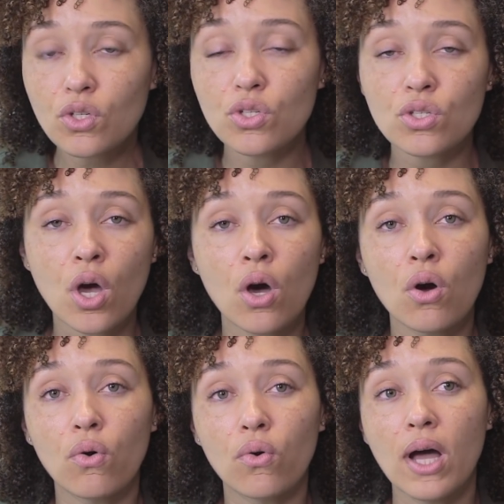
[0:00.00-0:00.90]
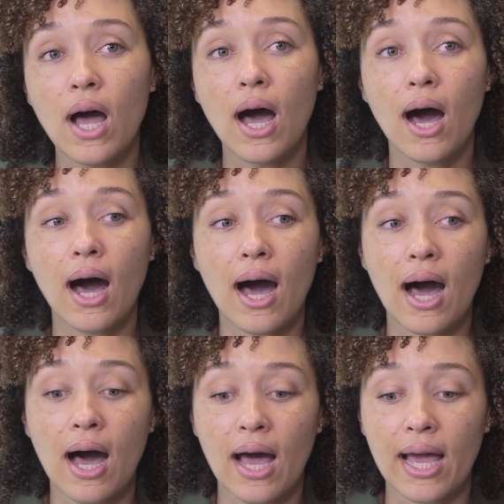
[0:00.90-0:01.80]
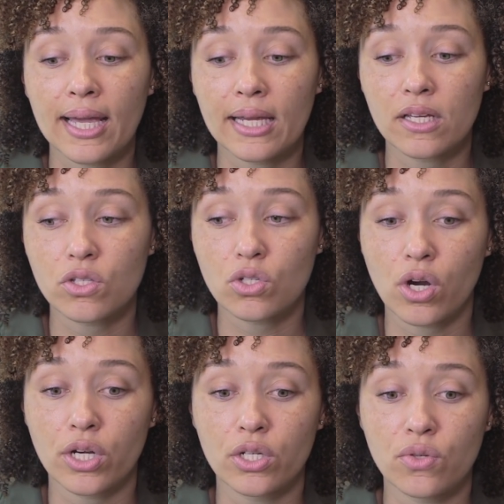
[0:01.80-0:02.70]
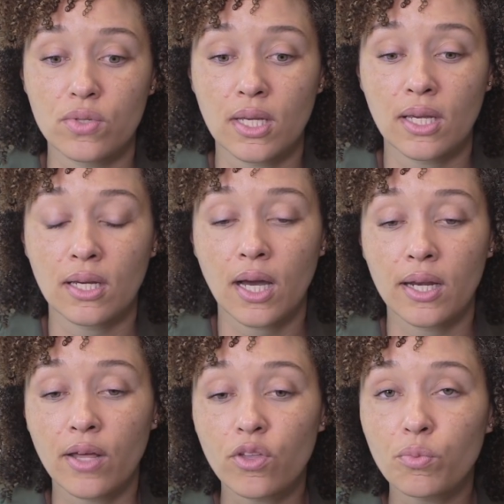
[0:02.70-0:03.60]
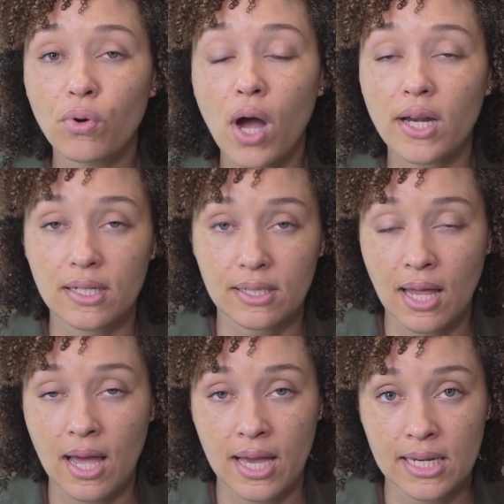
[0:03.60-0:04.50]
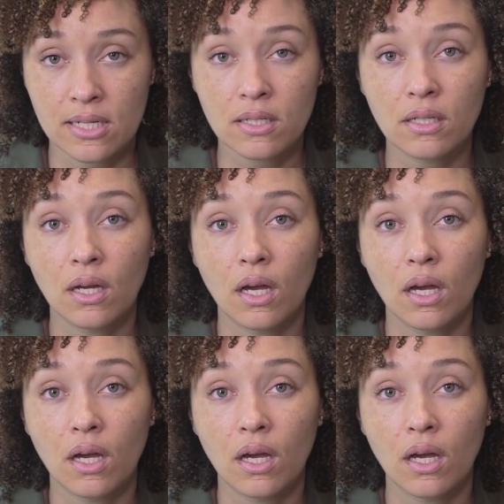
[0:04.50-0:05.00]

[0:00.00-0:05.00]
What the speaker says: So I started using another product line